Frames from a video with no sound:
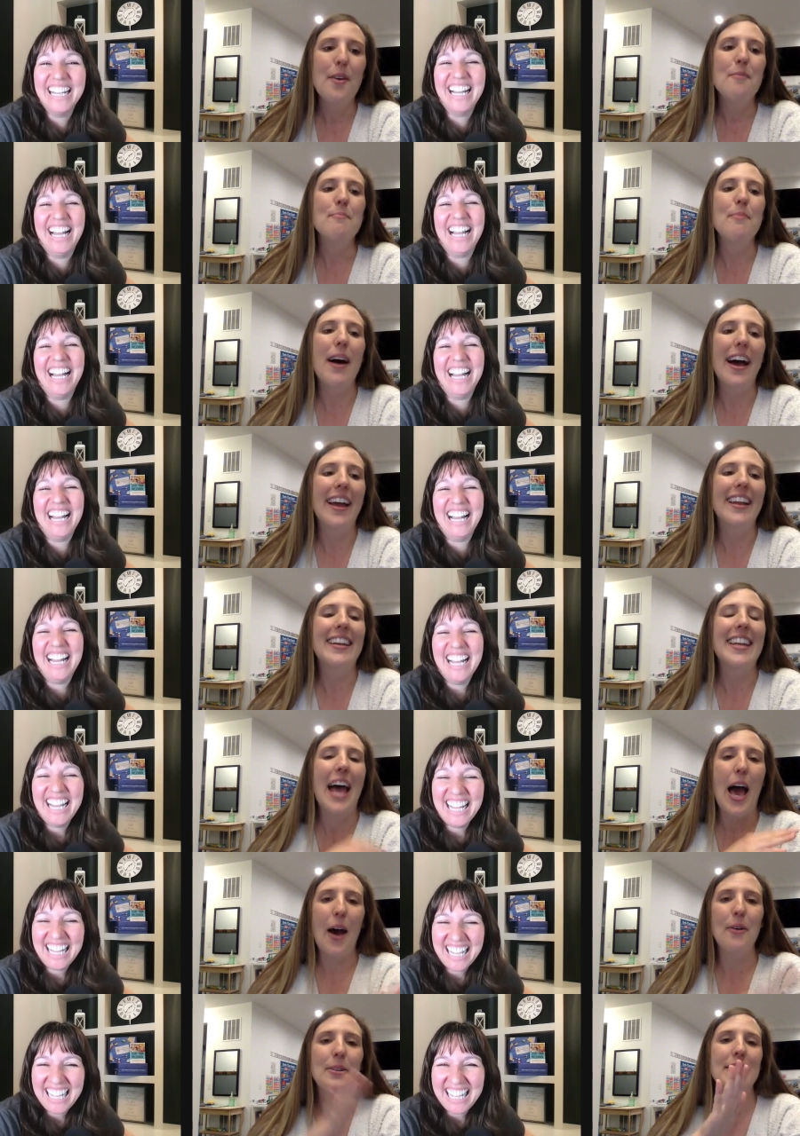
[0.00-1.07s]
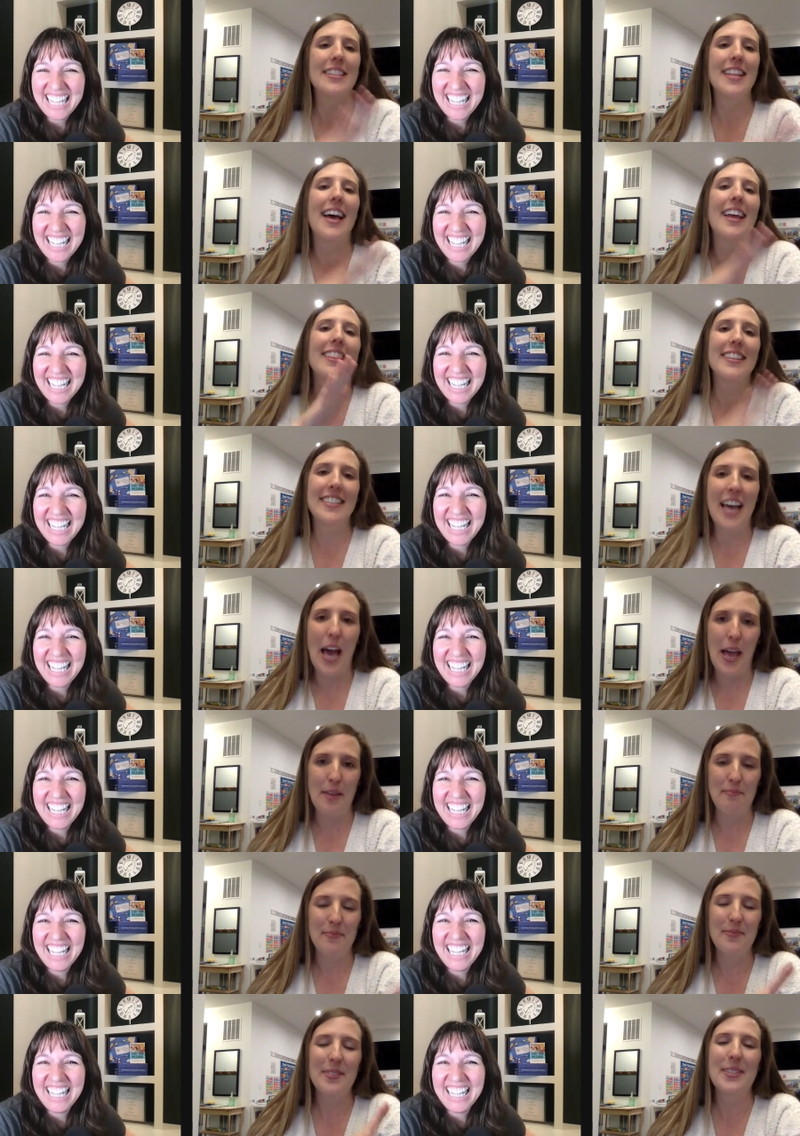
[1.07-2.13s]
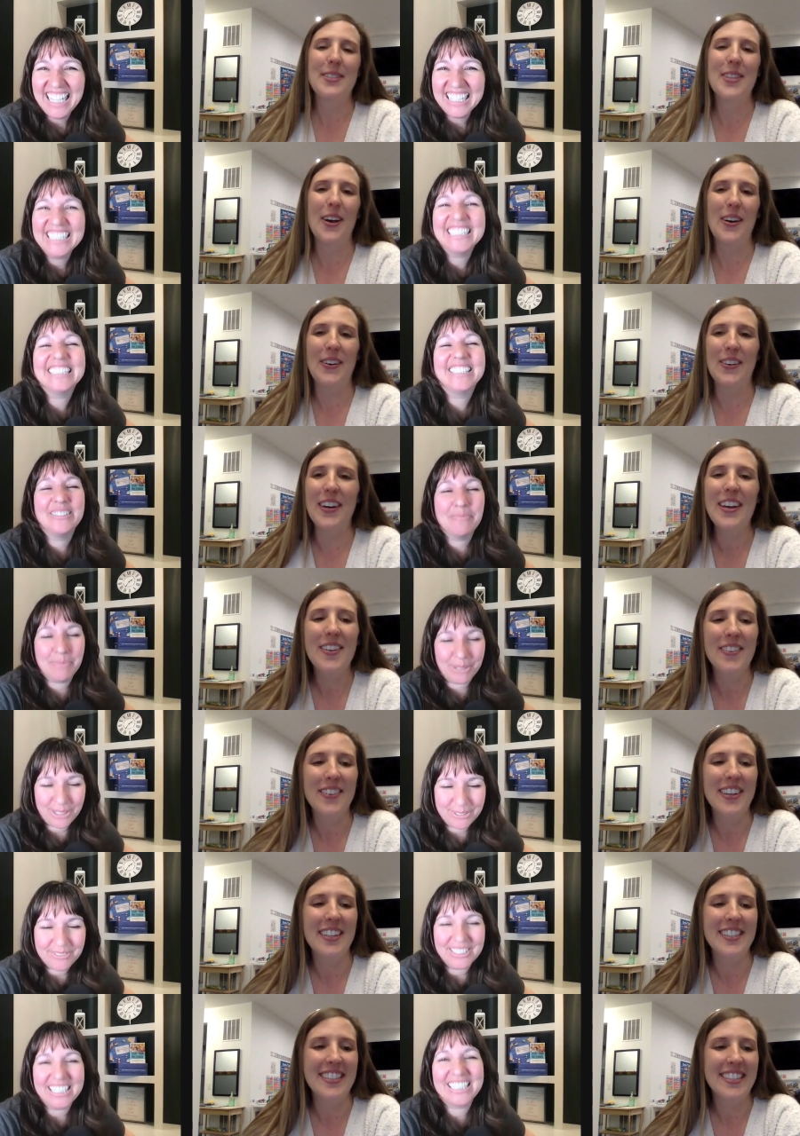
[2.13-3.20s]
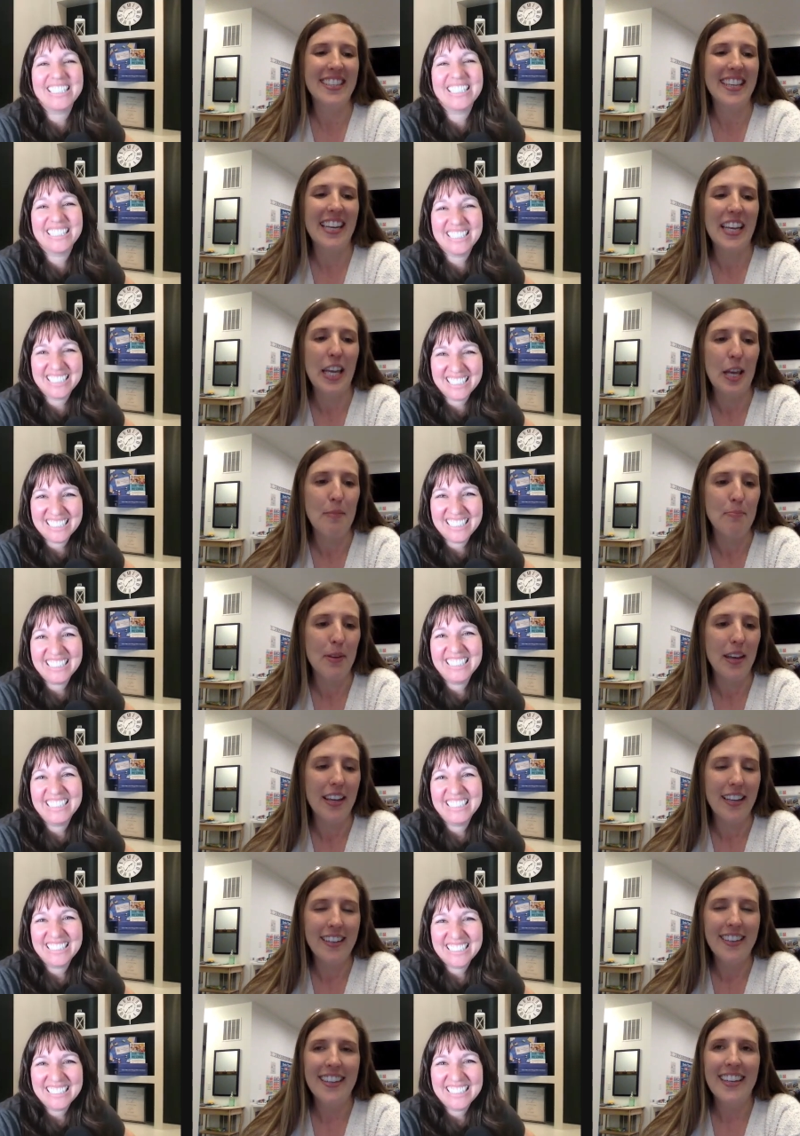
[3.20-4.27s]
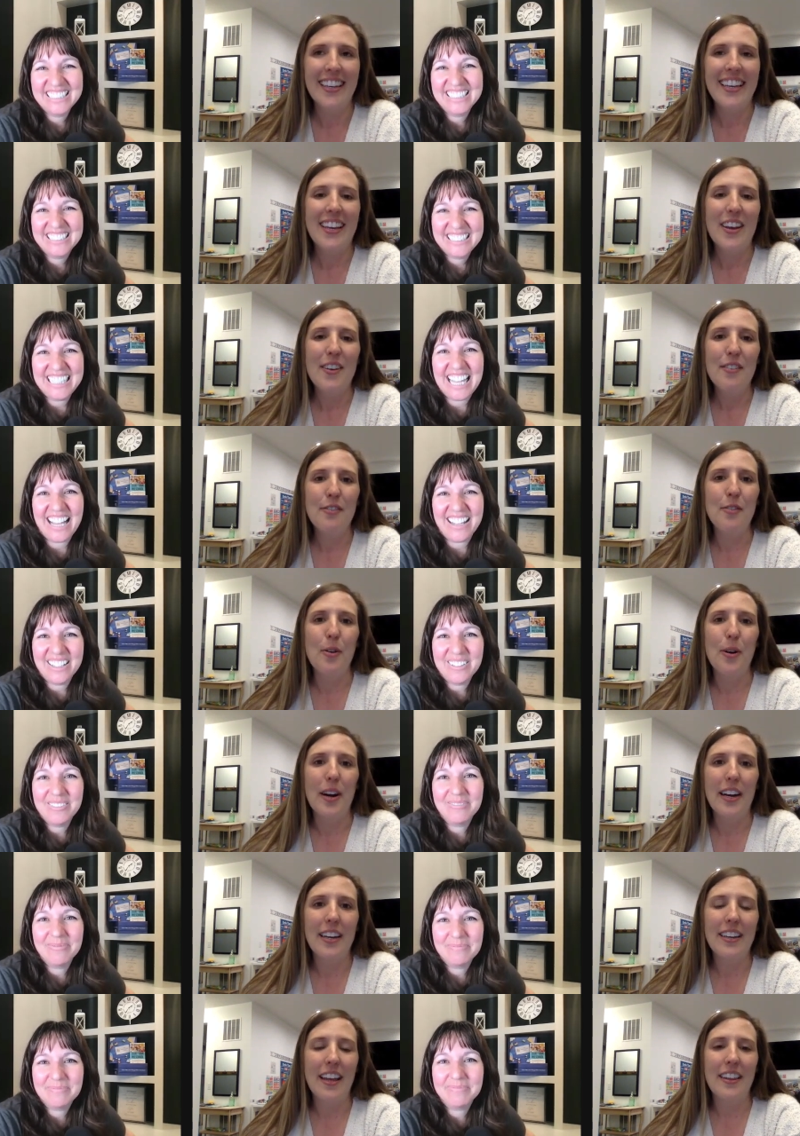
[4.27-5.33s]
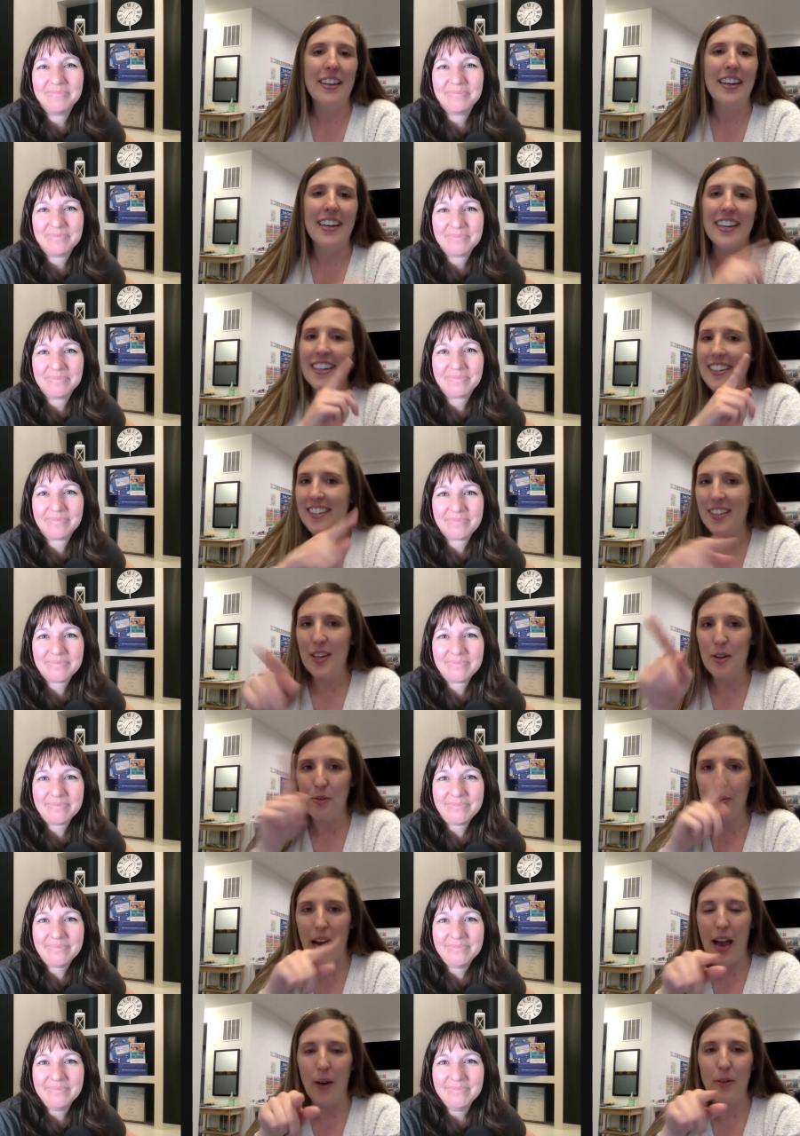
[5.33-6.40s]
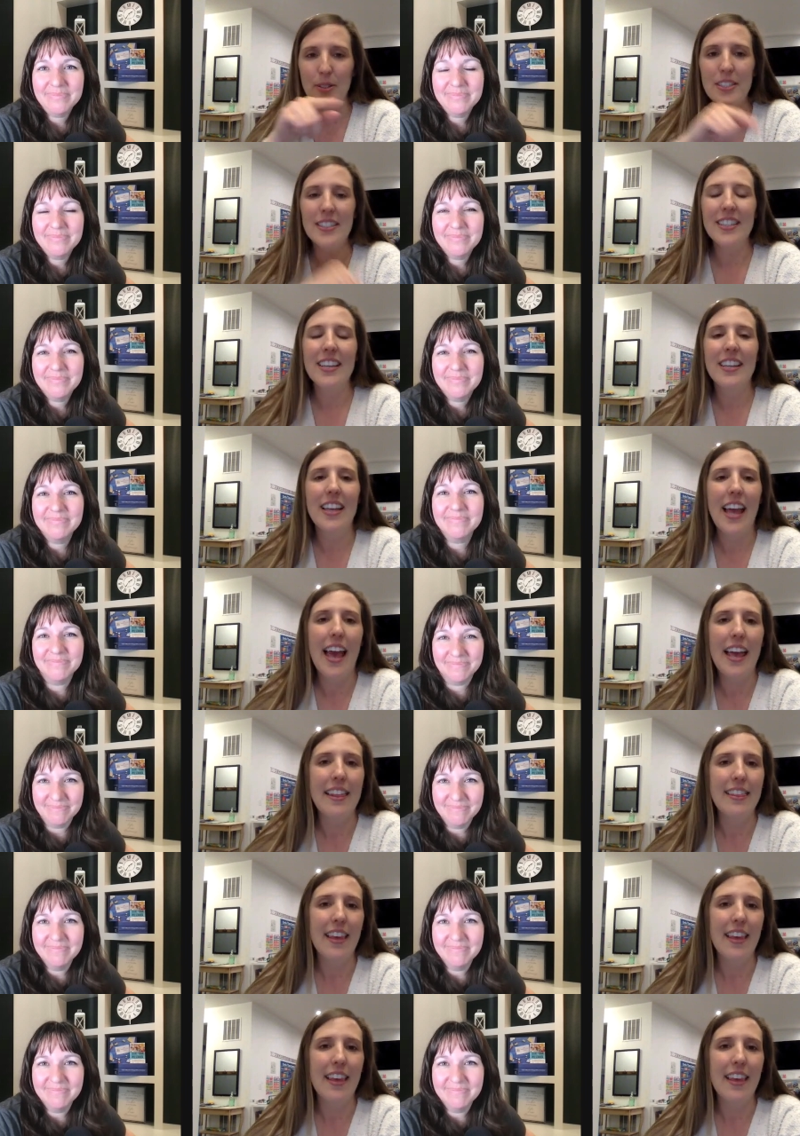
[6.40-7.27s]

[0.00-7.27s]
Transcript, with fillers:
Speaker 1: But now is not the time. So Perfect. we're just going to keep it yeah. for another round, mm -hmm.